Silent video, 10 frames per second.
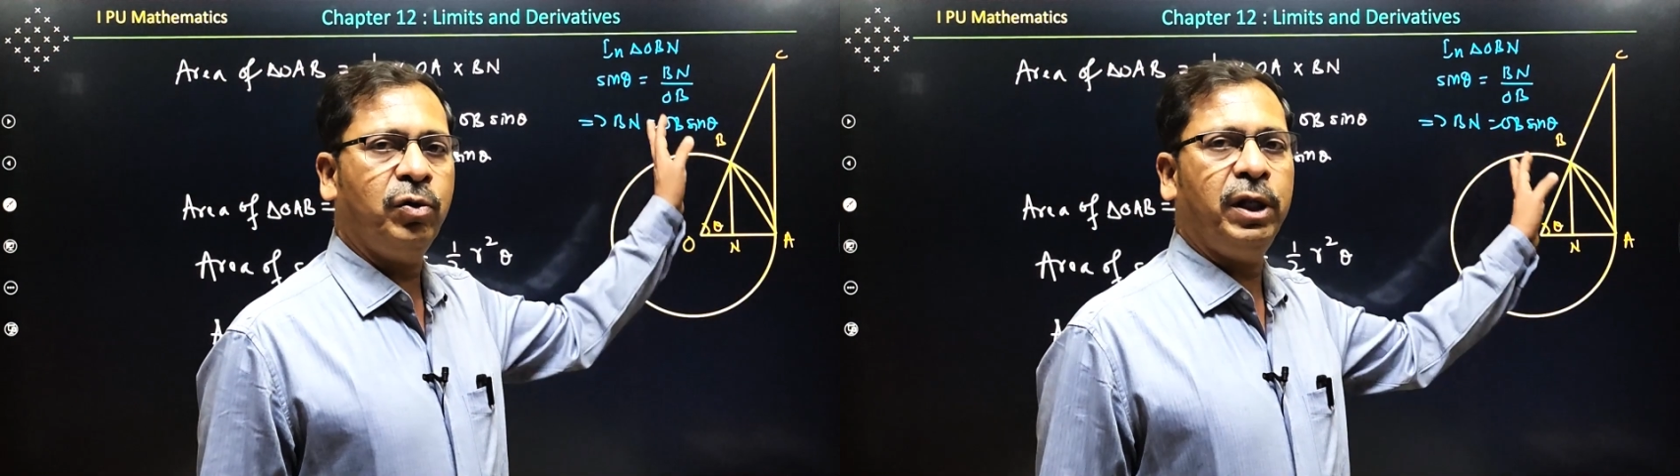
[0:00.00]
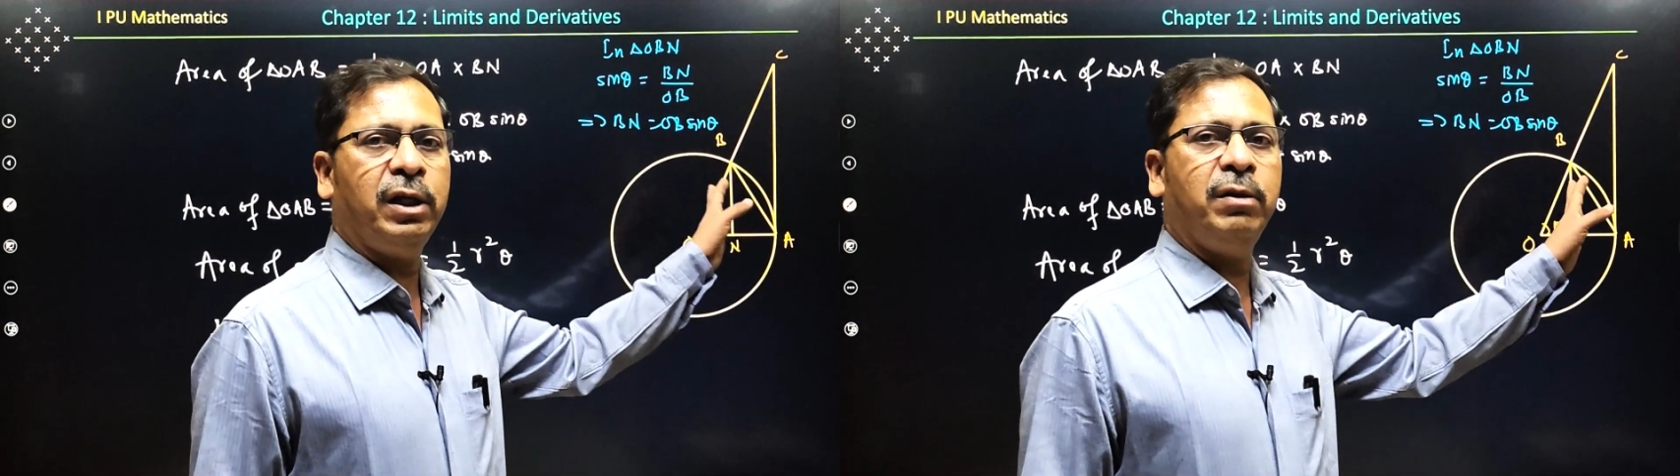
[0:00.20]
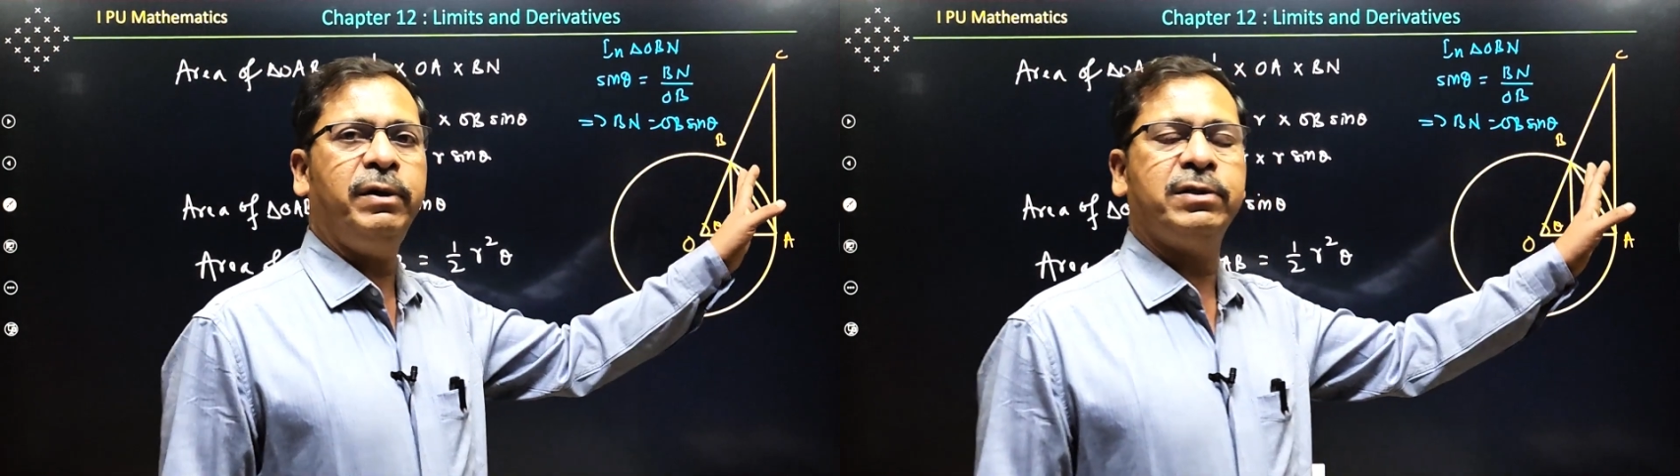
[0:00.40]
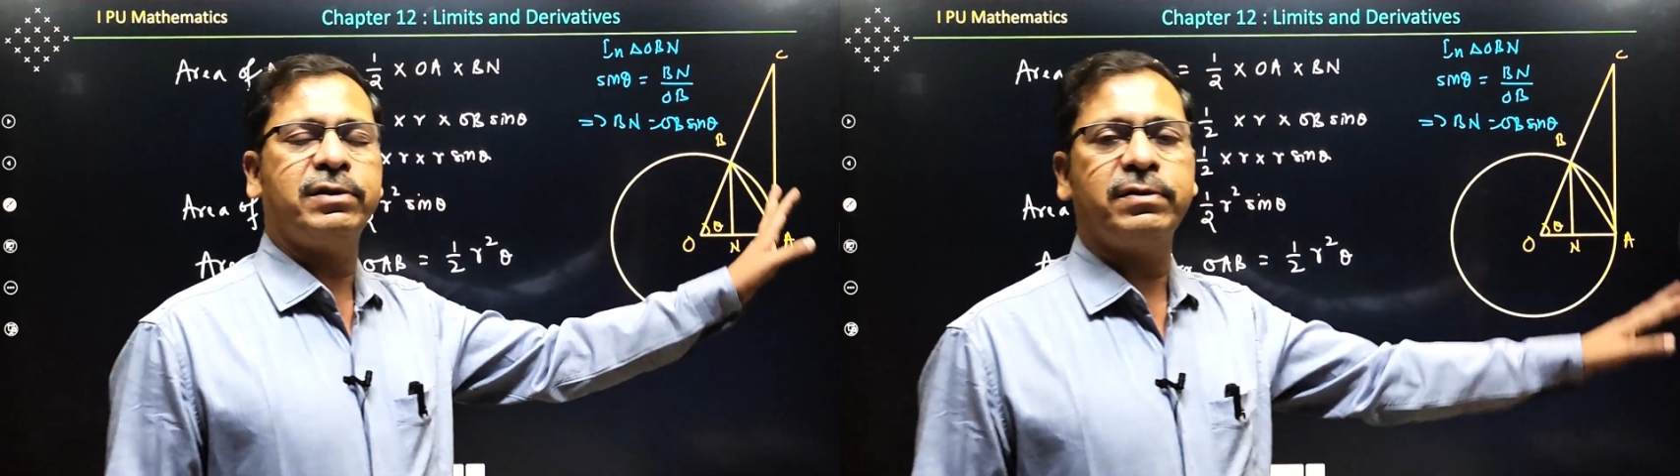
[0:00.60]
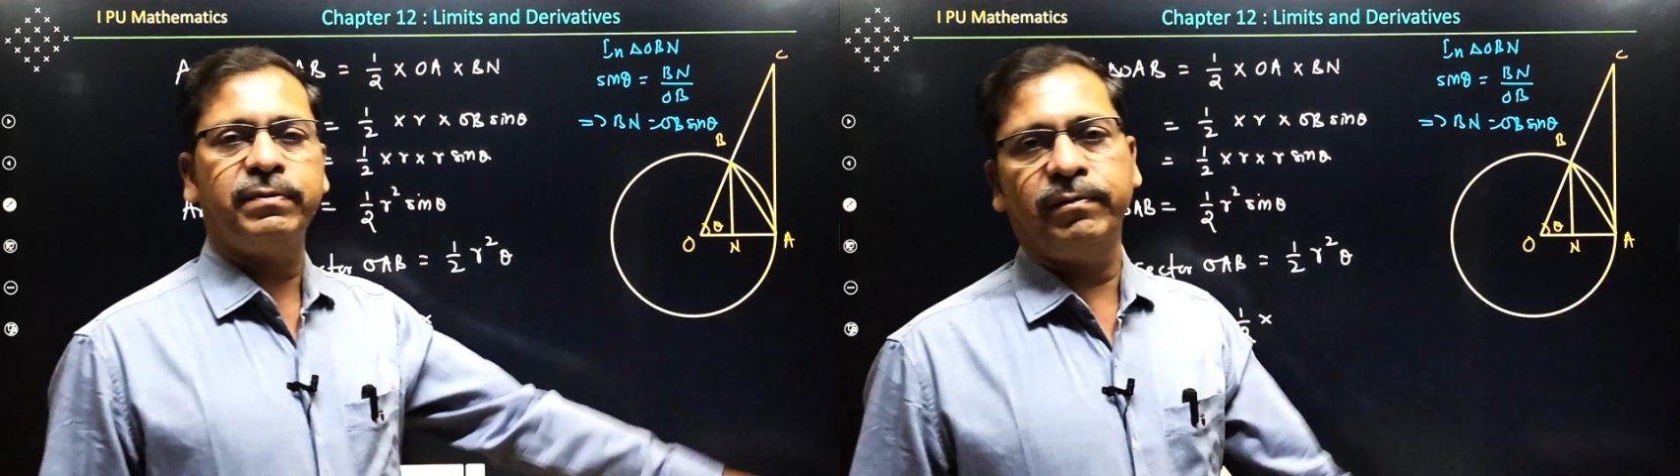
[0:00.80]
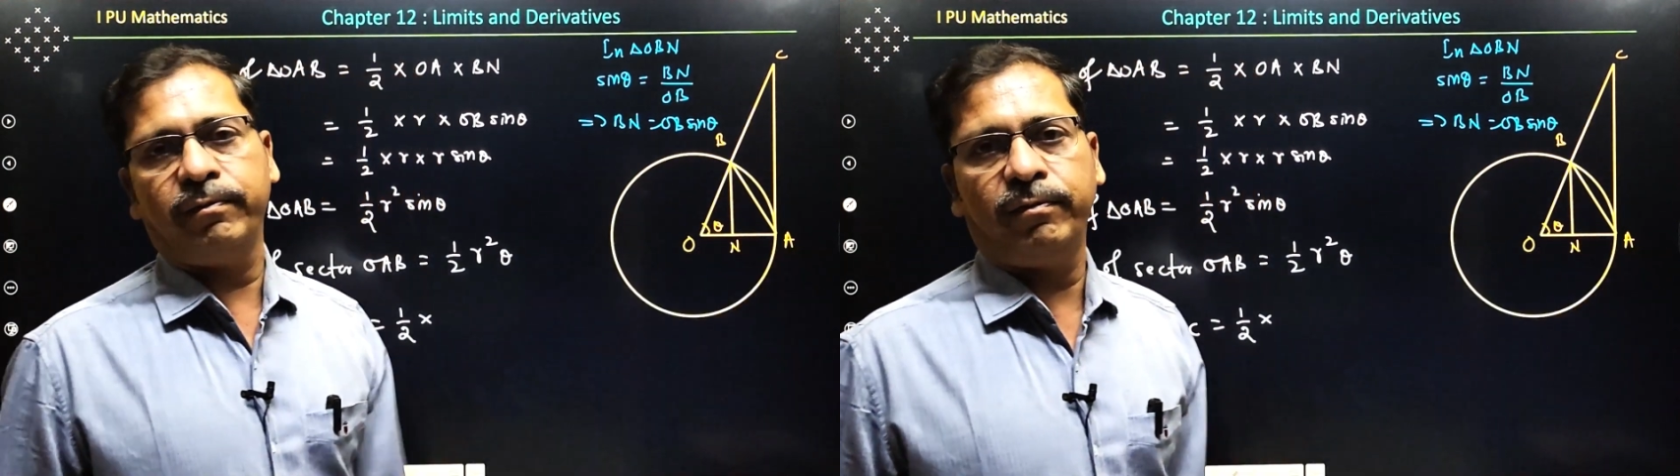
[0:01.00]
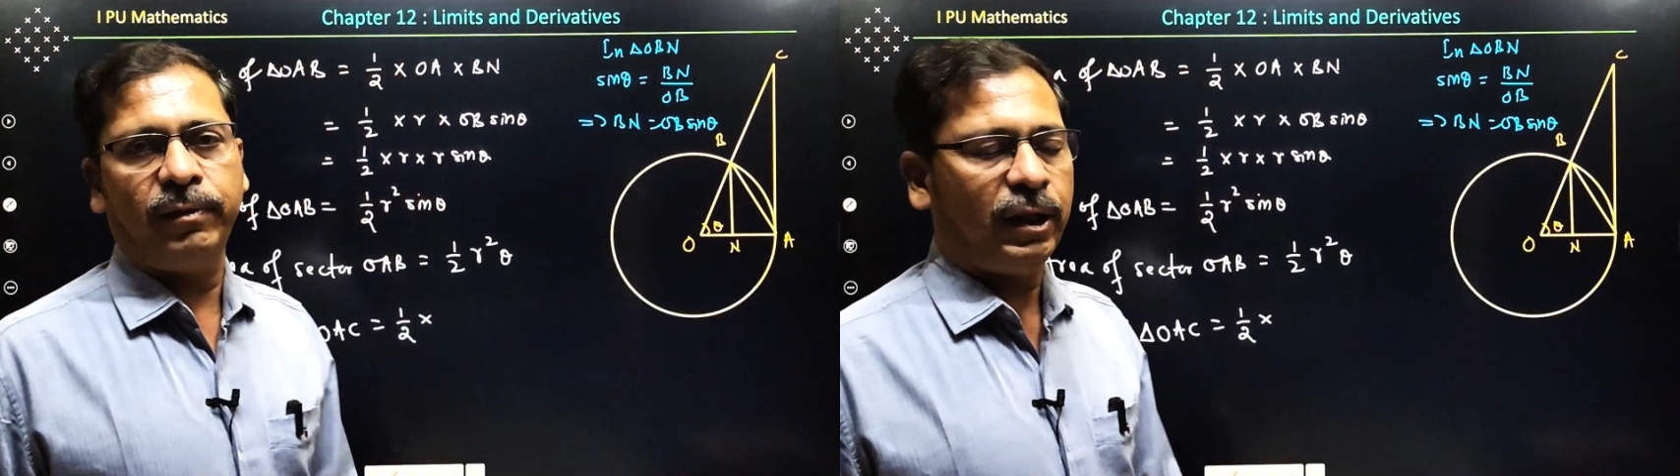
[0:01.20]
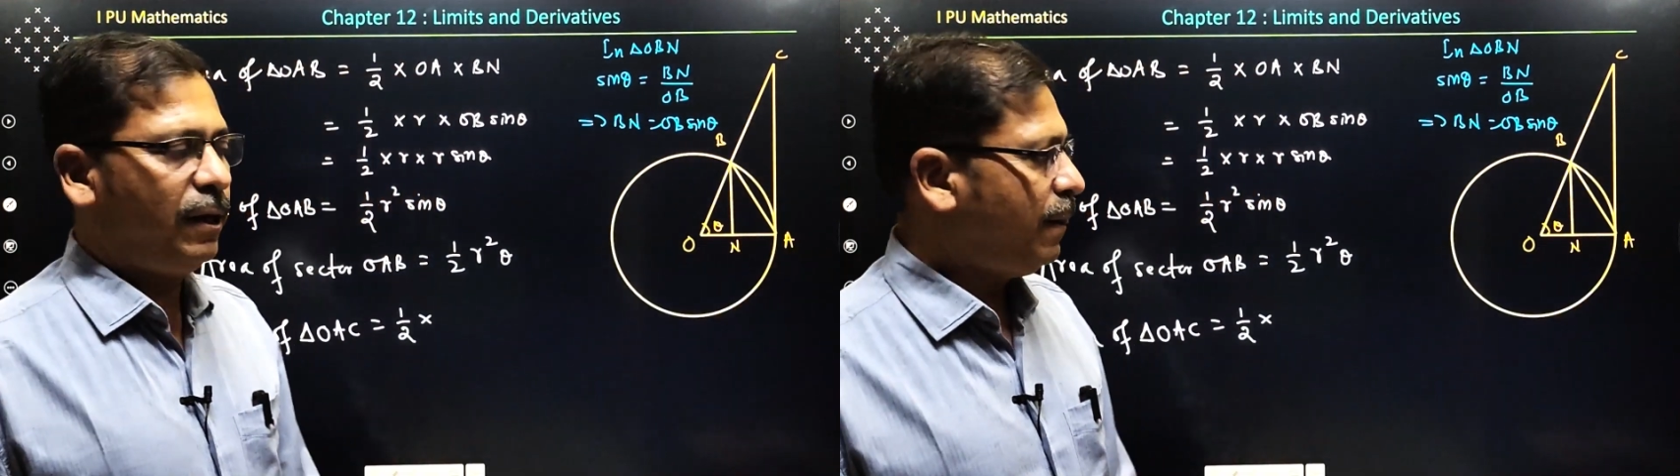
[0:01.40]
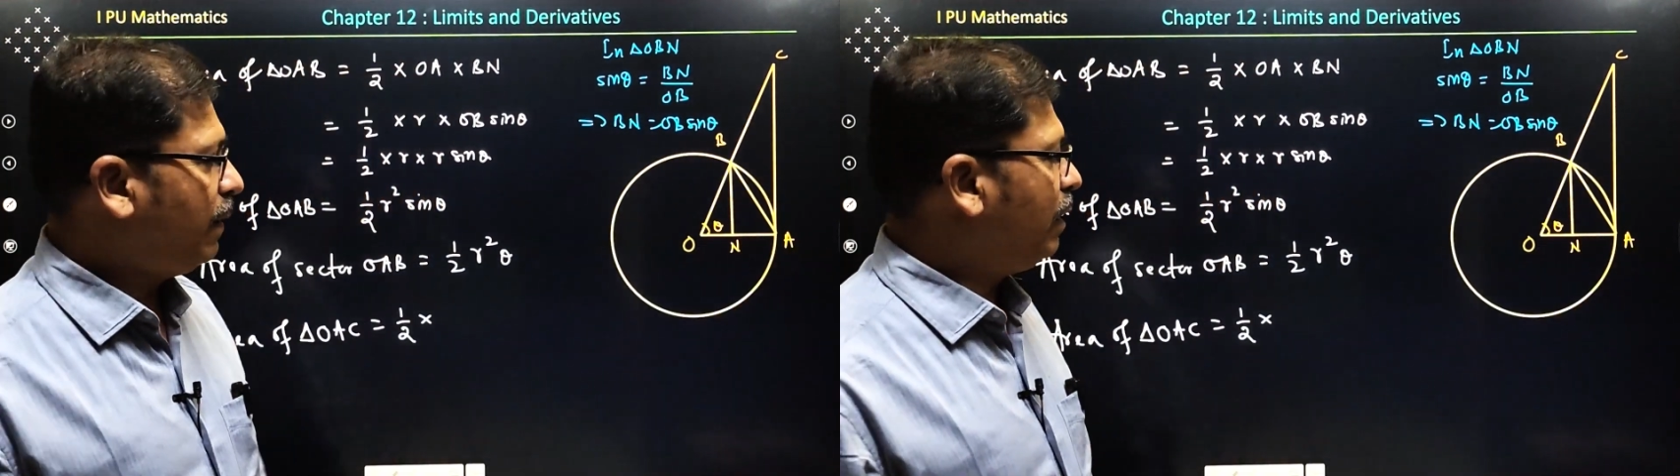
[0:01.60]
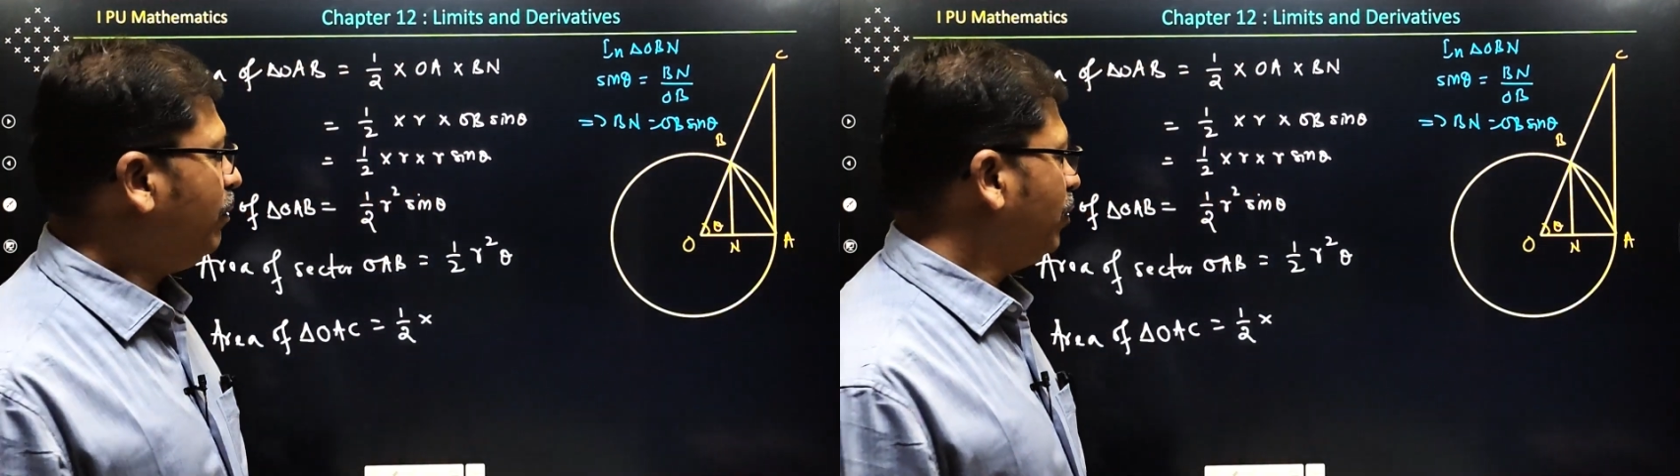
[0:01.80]
to take the base?
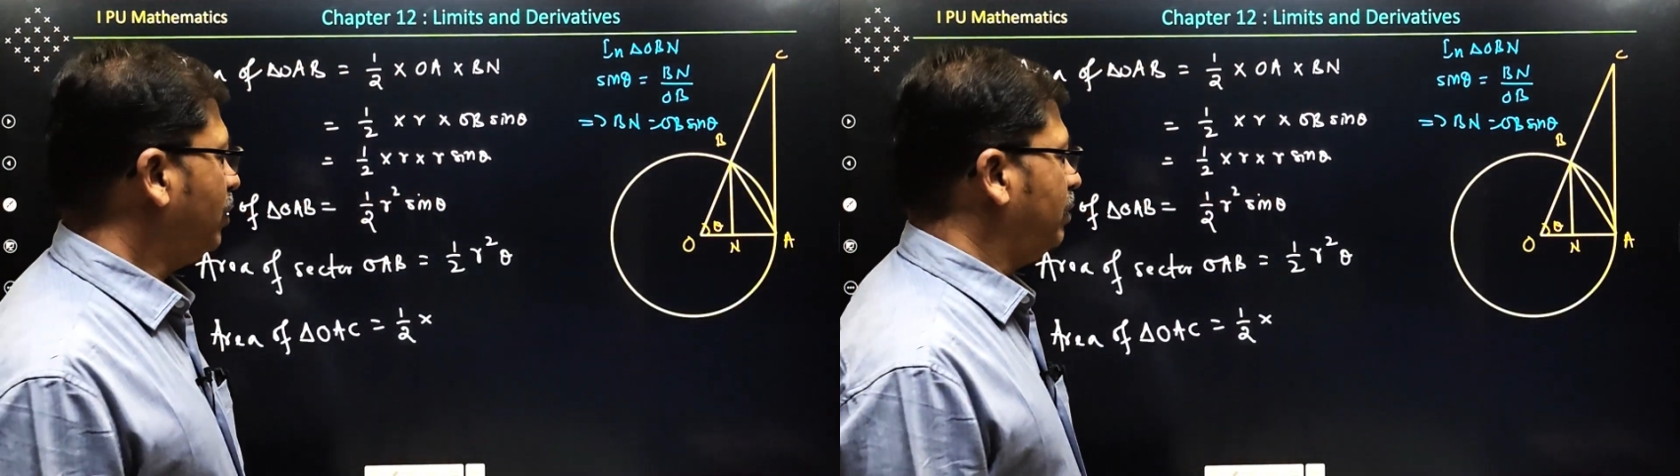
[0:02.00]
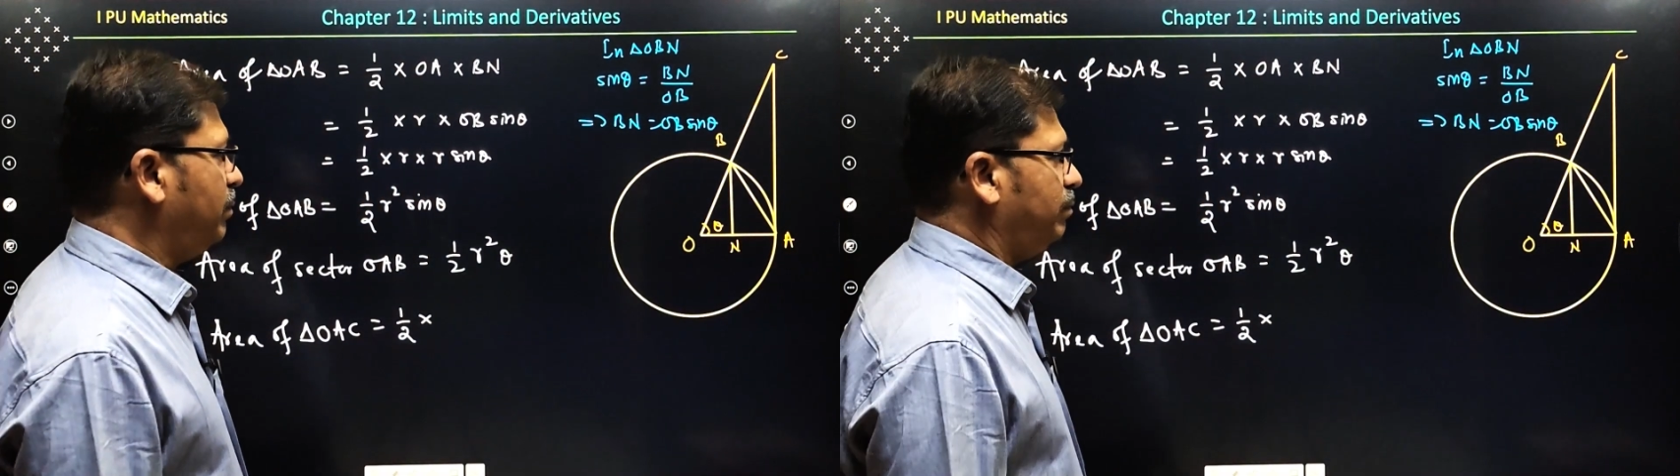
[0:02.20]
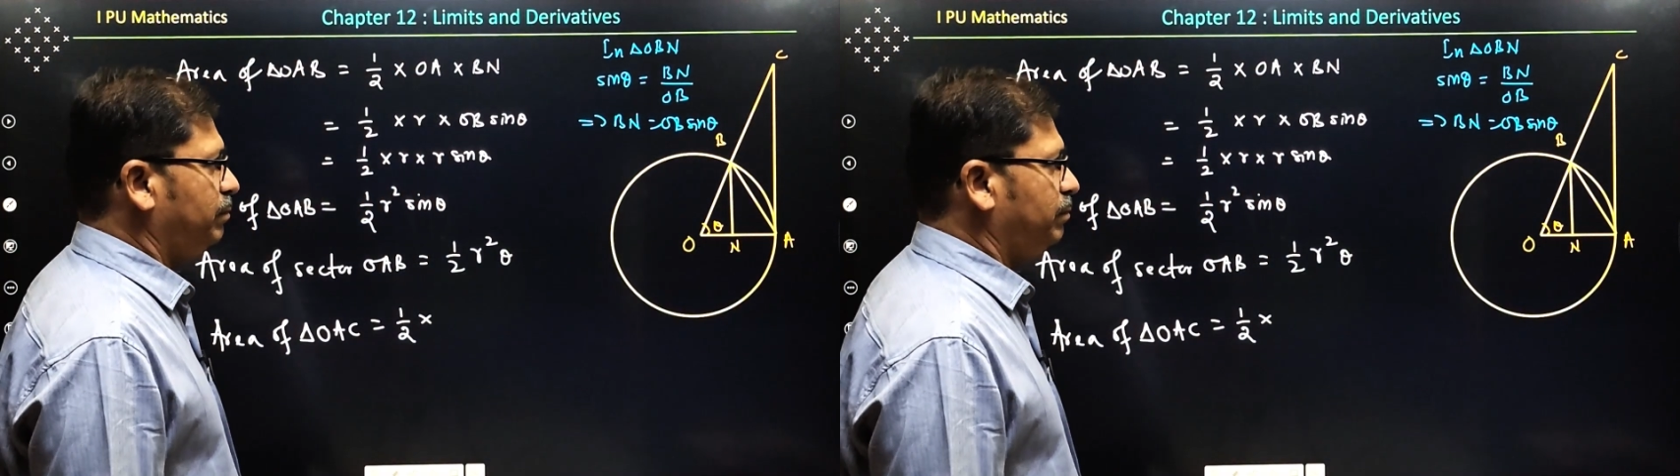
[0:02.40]
Come on.